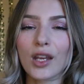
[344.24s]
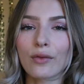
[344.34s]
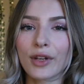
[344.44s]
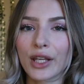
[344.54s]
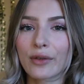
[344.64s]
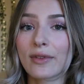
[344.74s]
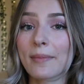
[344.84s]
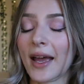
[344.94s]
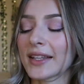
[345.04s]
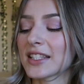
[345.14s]
It really
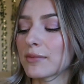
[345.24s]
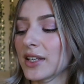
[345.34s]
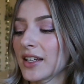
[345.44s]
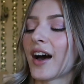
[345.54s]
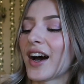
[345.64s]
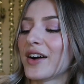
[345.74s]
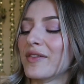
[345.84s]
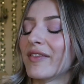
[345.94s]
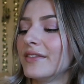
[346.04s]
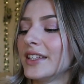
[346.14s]
reminds me
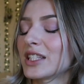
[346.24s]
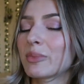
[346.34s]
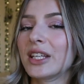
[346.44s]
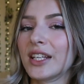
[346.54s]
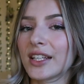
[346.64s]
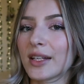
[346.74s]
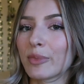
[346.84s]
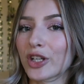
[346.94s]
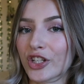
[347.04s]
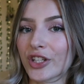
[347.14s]
of these peony
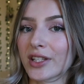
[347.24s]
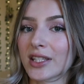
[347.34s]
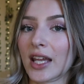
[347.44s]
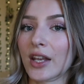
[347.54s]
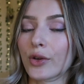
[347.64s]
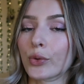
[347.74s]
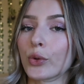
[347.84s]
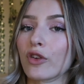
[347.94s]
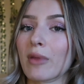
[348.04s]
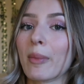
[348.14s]
bushes that
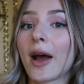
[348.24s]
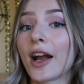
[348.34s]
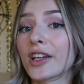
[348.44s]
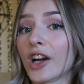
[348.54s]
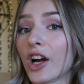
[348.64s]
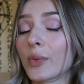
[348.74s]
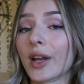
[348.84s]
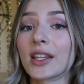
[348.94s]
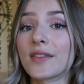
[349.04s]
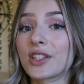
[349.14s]
grew in my backyard when
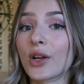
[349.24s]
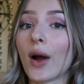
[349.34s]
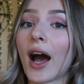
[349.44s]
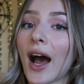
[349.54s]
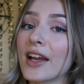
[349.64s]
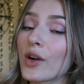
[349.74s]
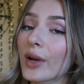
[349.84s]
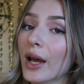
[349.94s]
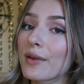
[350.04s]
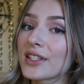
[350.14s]
I lived in Ohio
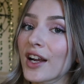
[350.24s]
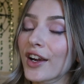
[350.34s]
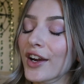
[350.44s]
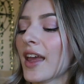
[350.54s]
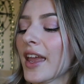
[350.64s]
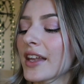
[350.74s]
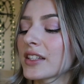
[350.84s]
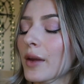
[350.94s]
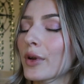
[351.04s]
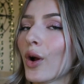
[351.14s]
when I was younger, and
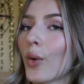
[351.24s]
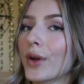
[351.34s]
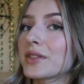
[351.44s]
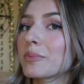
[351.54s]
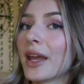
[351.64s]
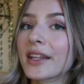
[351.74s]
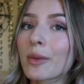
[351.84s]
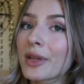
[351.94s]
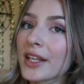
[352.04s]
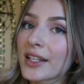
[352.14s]
I would always pick the
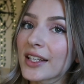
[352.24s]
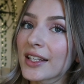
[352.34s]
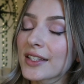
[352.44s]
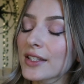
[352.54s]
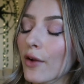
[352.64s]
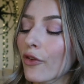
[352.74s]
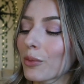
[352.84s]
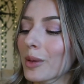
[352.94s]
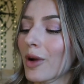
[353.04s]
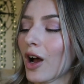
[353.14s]
peonies for
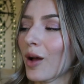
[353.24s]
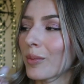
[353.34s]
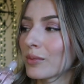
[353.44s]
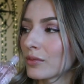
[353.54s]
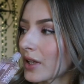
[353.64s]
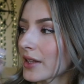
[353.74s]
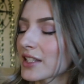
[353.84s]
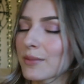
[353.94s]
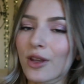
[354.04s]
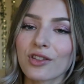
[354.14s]
my mom, and it
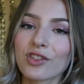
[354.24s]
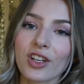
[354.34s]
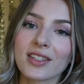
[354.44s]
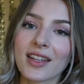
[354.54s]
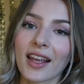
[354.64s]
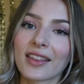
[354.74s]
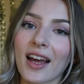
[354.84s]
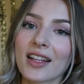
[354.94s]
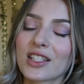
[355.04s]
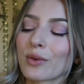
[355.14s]
smells just like
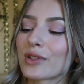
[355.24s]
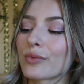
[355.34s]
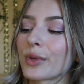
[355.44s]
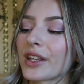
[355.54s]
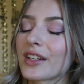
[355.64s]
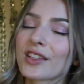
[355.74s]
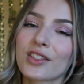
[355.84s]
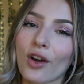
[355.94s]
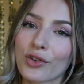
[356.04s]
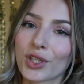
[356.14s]
that, so it's really
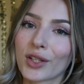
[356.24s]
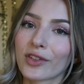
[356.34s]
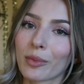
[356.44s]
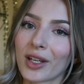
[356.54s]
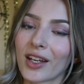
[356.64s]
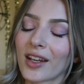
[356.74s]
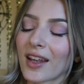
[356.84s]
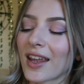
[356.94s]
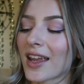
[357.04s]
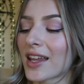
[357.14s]
nostalgic for me
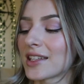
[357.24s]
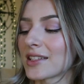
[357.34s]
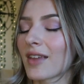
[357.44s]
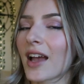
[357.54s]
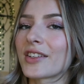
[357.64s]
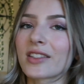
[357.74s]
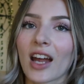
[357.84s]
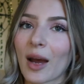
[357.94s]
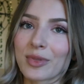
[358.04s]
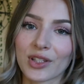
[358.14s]
and I just
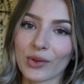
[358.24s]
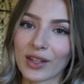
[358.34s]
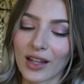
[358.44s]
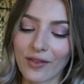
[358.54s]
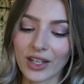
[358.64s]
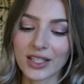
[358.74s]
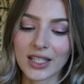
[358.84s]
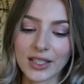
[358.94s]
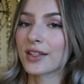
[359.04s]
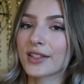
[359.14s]
absolutely love
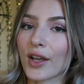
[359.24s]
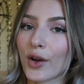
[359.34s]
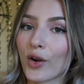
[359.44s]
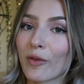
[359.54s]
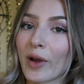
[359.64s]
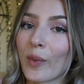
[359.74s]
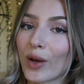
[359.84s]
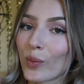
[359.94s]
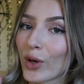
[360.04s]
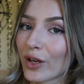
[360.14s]
it. So my
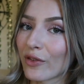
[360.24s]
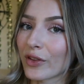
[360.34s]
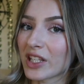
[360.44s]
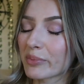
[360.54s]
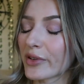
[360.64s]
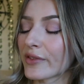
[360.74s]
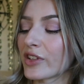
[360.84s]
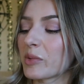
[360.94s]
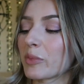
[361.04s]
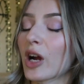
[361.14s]
one word for this
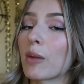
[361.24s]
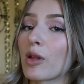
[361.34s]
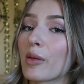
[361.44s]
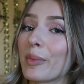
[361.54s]
perfume would probably